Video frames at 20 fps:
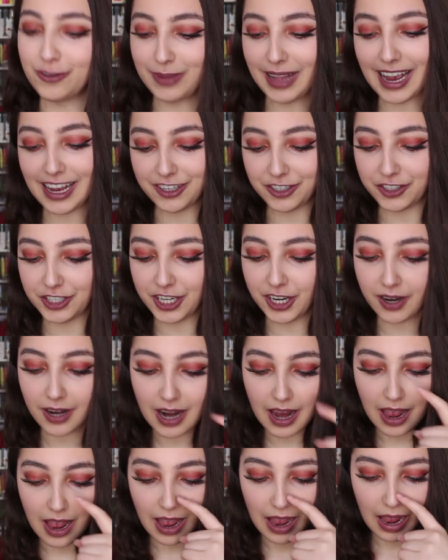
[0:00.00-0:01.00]
from last year,
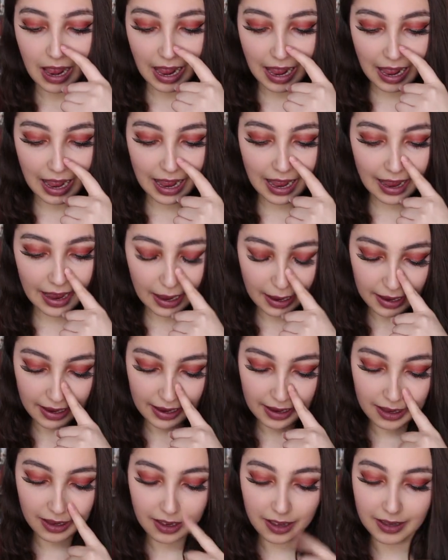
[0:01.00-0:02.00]

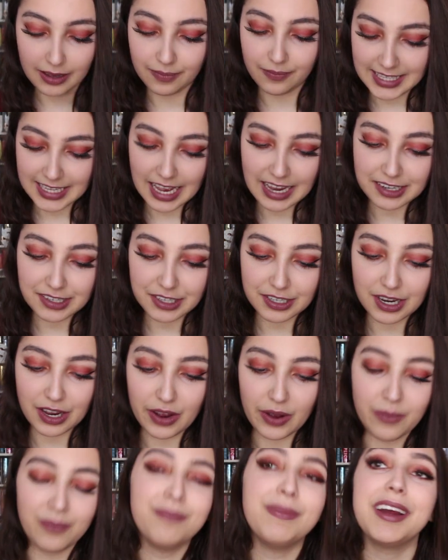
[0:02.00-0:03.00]
I set
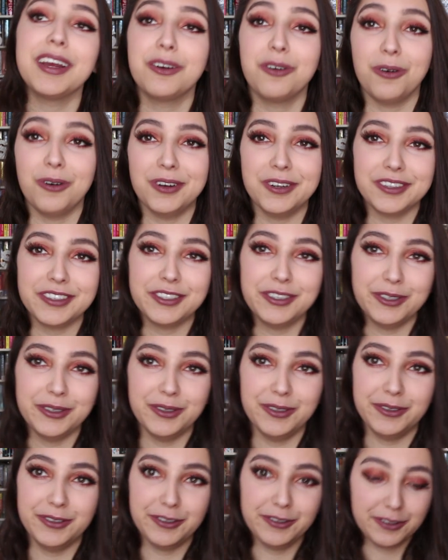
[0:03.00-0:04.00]
my goal
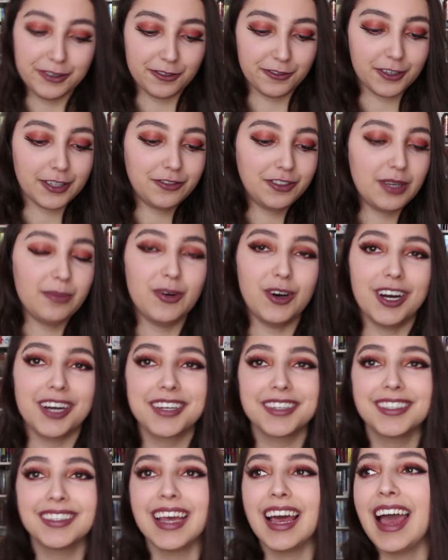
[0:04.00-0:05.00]
to 50
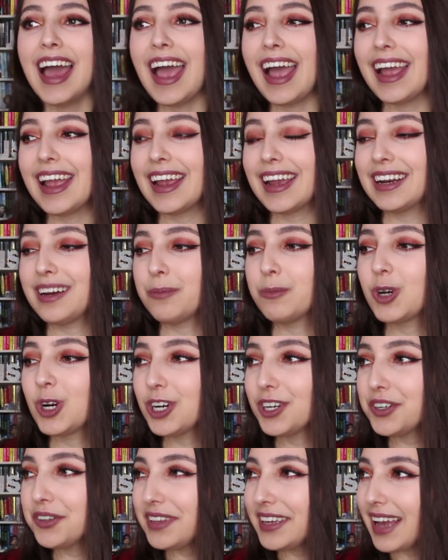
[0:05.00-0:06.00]
books and I'm
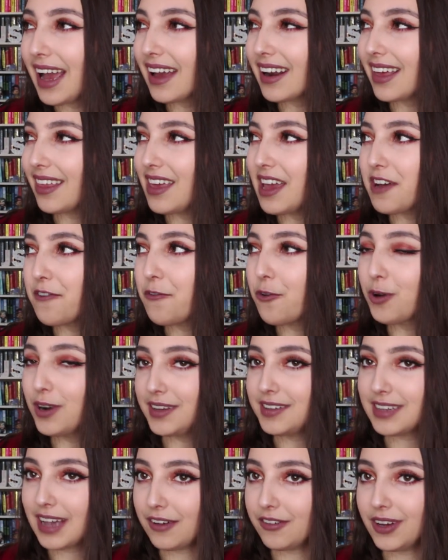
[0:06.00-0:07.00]
currently at I think
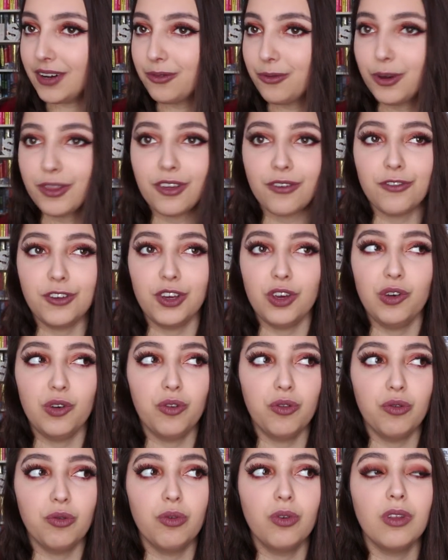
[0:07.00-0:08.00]
47 with a
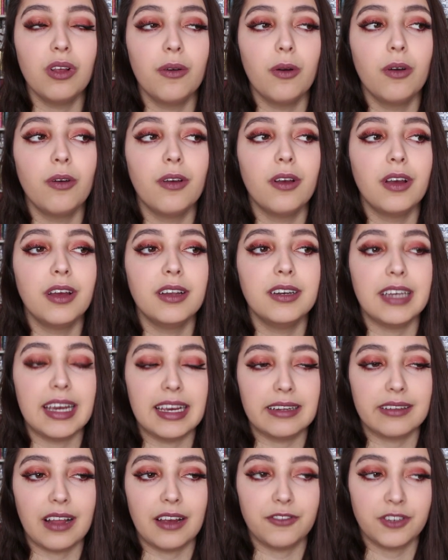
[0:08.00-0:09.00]
few
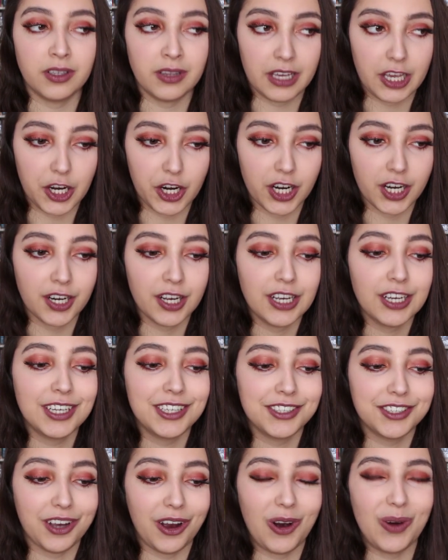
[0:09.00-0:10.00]
days left in the year.
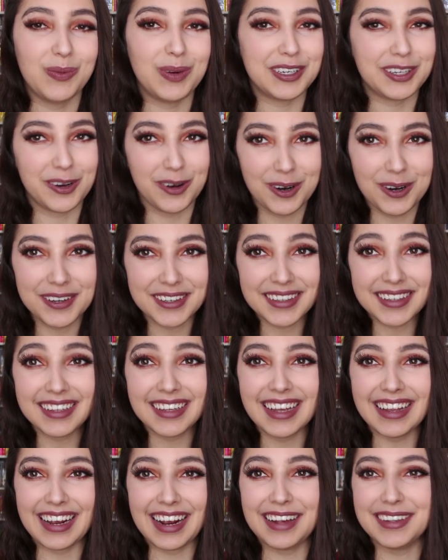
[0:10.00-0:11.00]
So my
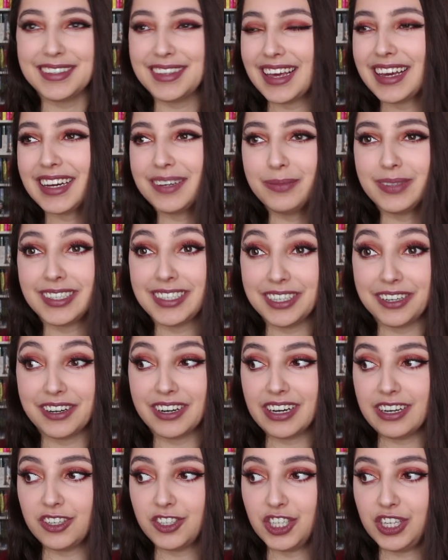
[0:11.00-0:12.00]
goal, like I think I'm still
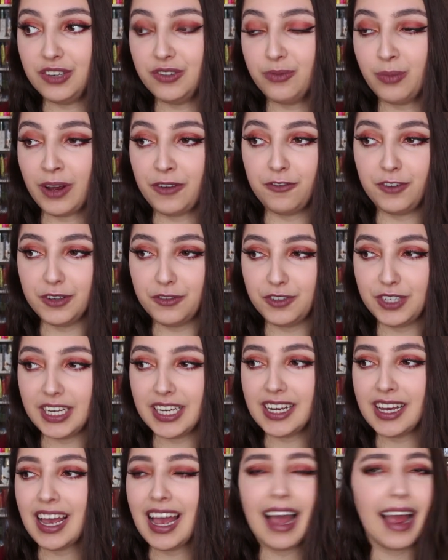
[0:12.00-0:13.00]
gonna achieve my
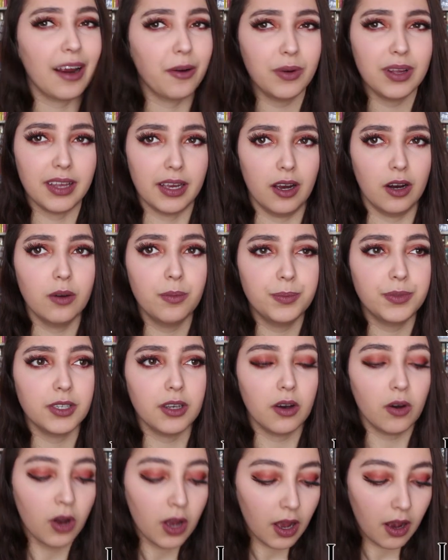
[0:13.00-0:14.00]
50. I really hope
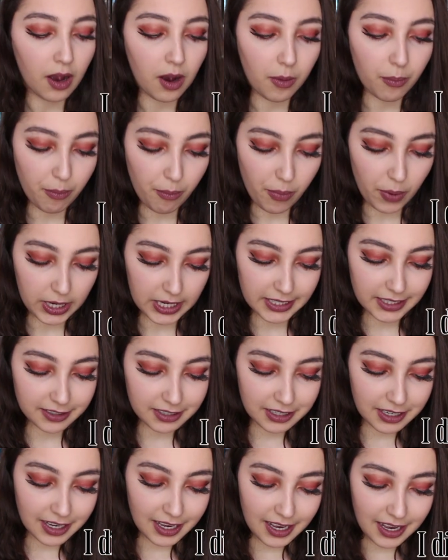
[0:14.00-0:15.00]
so,
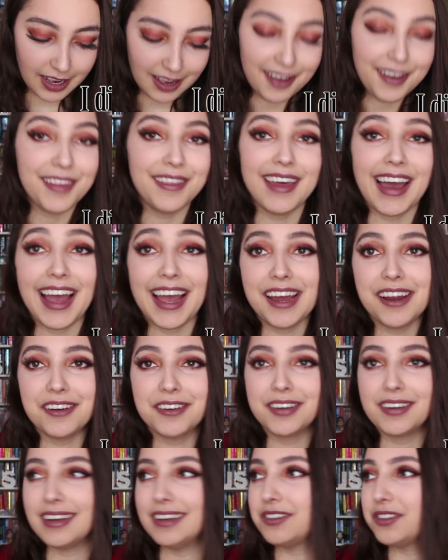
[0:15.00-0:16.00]
but
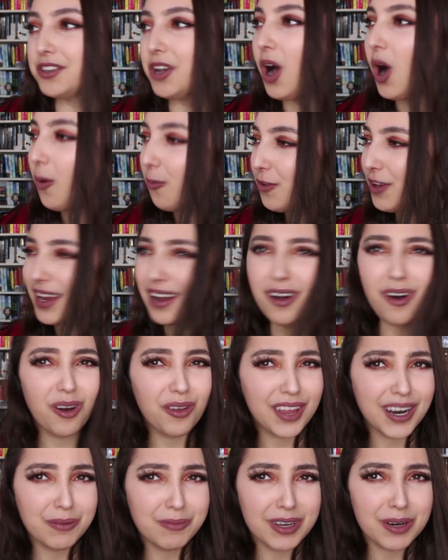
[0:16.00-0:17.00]
that is hopefully a goal
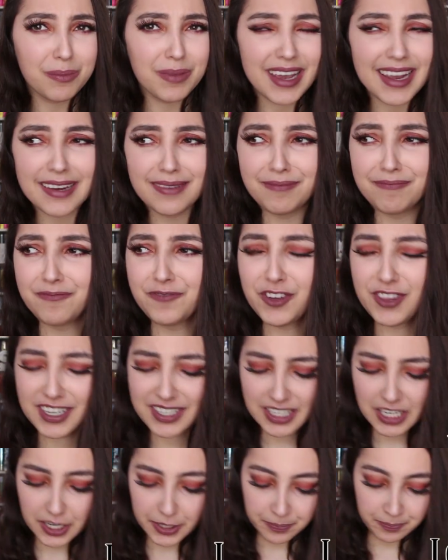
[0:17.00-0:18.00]
that I'm gonna meet for
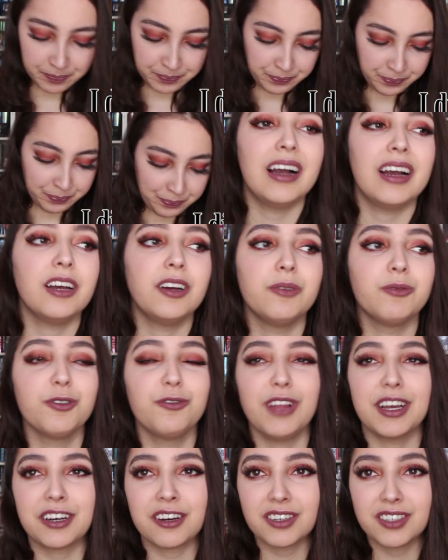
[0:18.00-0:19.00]
this year. Uh,
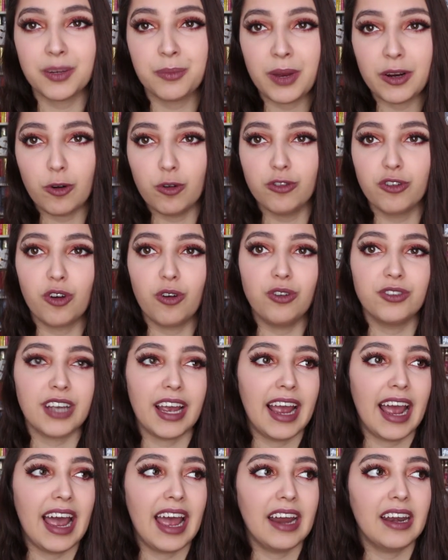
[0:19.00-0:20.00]
reflecting on some of my old goals, I
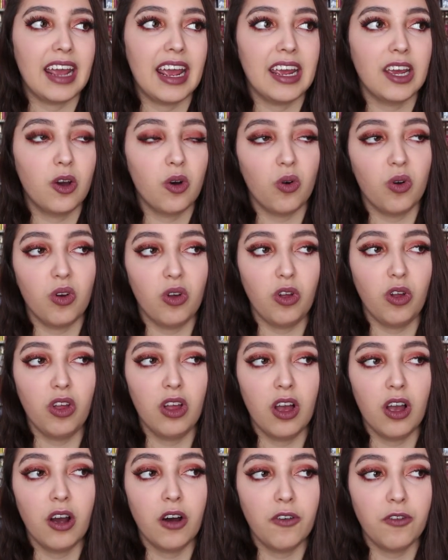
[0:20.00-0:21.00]
had a
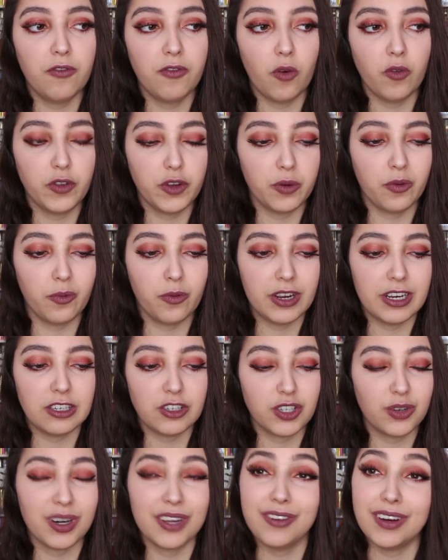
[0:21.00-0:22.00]
goal to
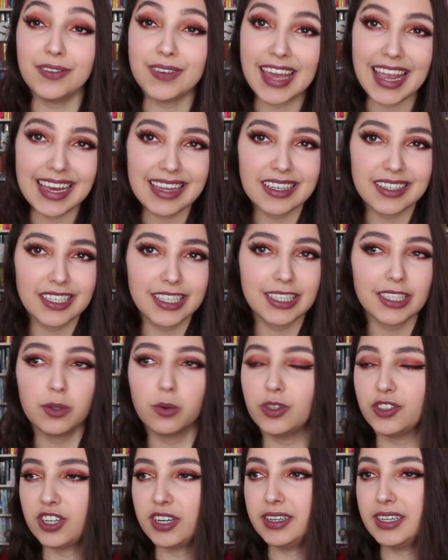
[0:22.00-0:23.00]
reach 25k this year,
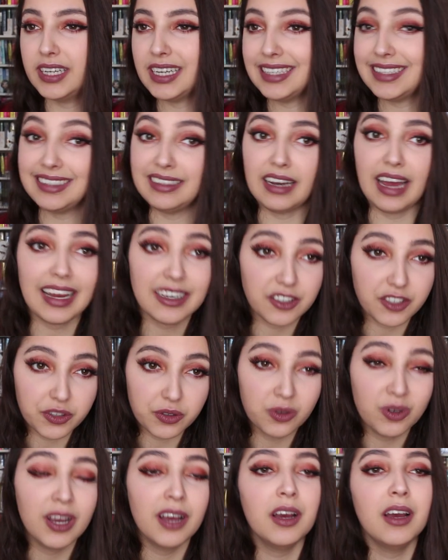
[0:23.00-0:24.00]
which I did not
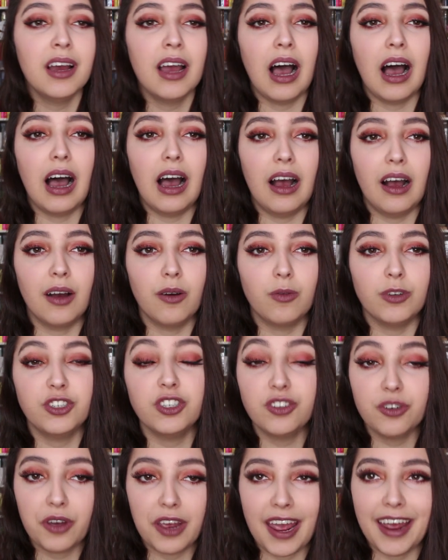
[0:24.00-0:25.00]
do, uh, which
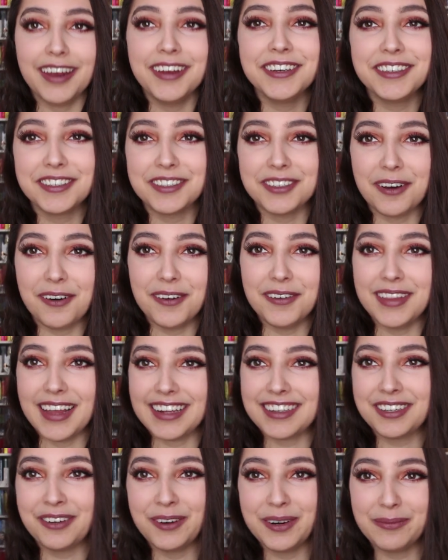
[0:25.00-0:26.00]
is okay. So
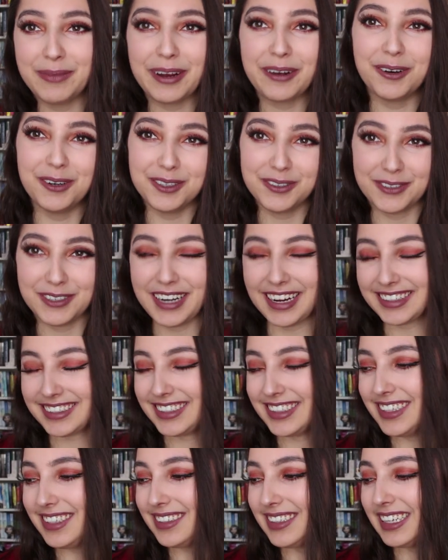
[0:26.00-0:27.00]
that's one of my goals for next
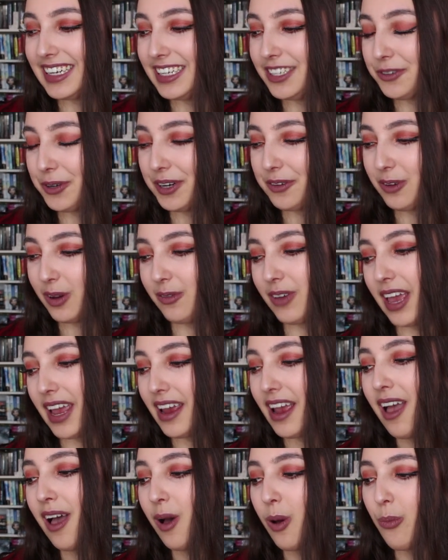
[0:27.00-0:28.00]
year is to hit
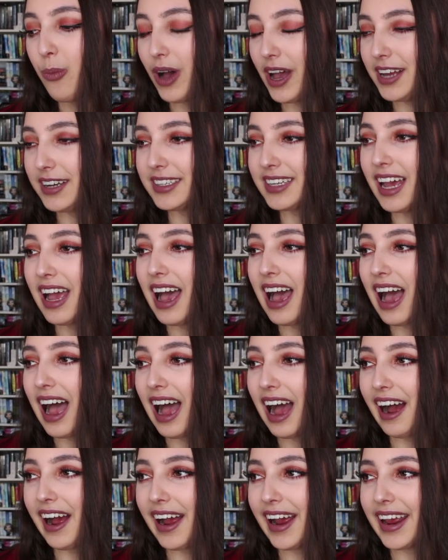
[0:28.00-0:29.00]
25k. But
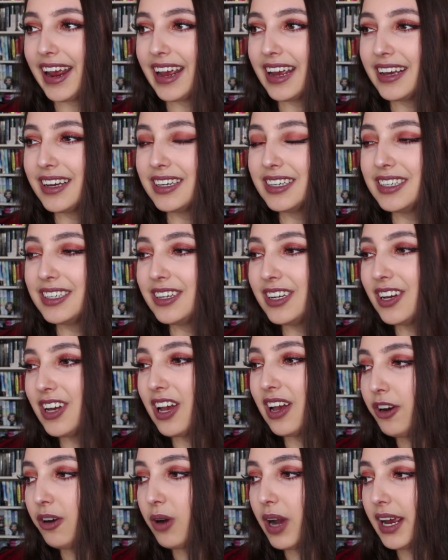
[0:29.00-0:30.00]
I
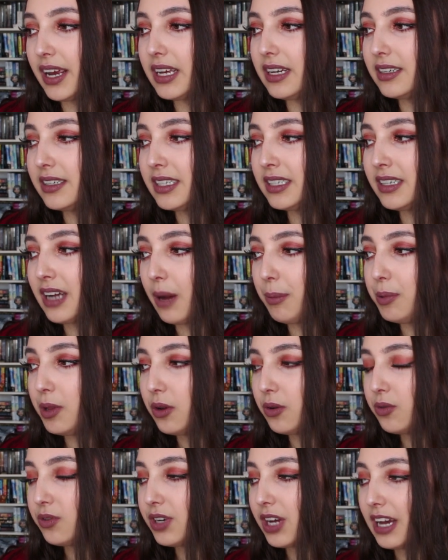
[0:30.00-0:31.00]
know, I didn't
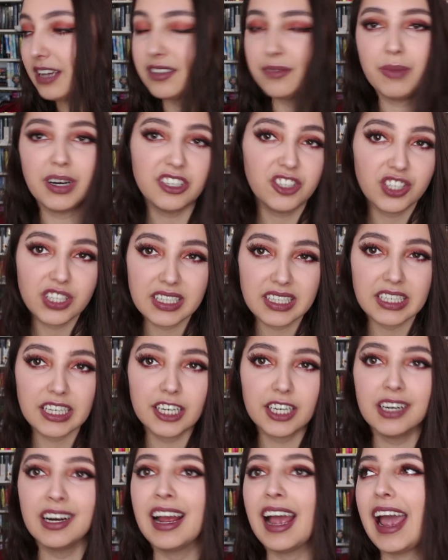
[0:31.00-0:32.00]
upload as much this
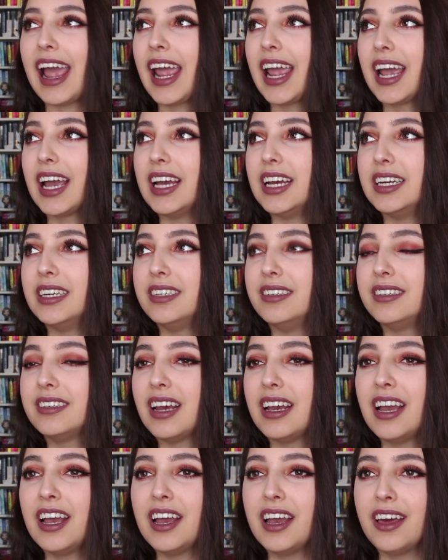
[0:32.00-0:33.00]
year and
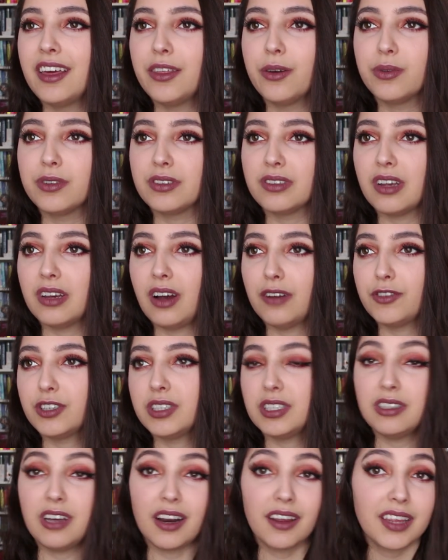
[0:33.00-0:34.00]
there was
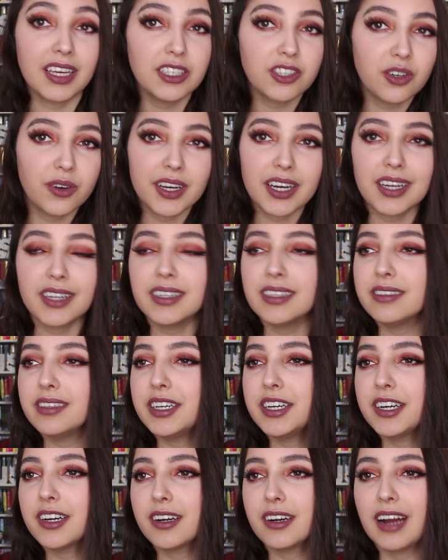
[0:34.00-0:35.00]
obviously a lot of things going on this
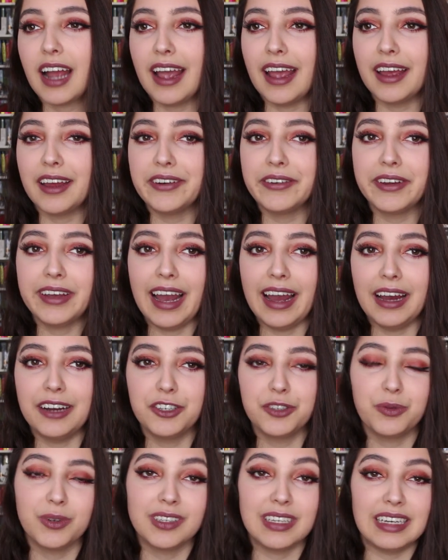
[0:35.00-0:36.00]
year and yeah, I
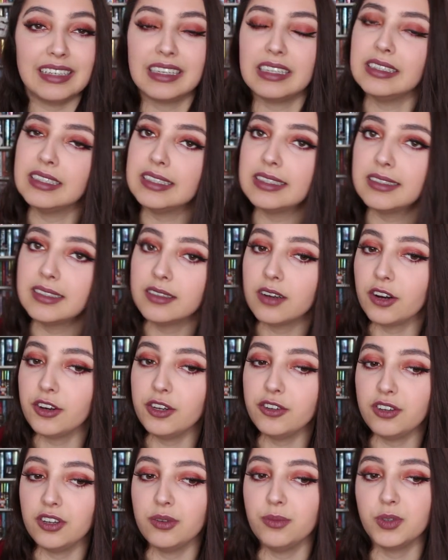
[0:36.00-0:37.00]
just wasn't as consistent on
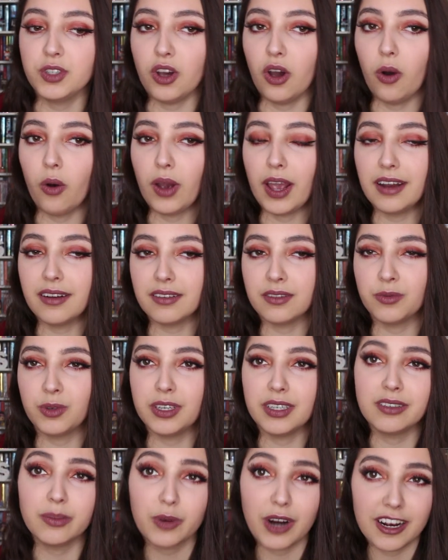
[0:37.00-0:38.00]
YouTube so it doesn't
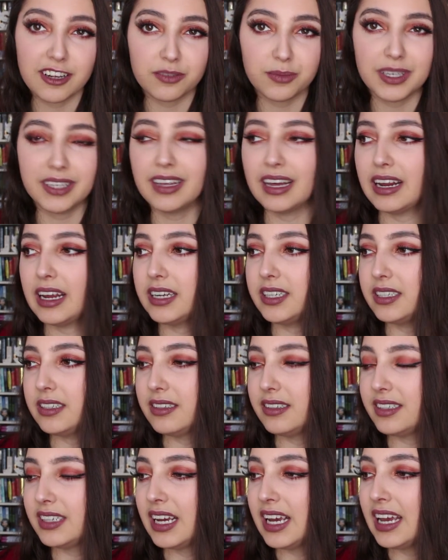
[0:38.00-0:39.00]
really surprise me that I
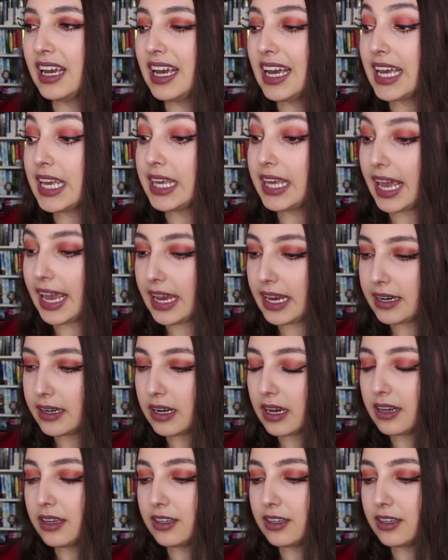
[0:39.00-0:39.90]
didn't gain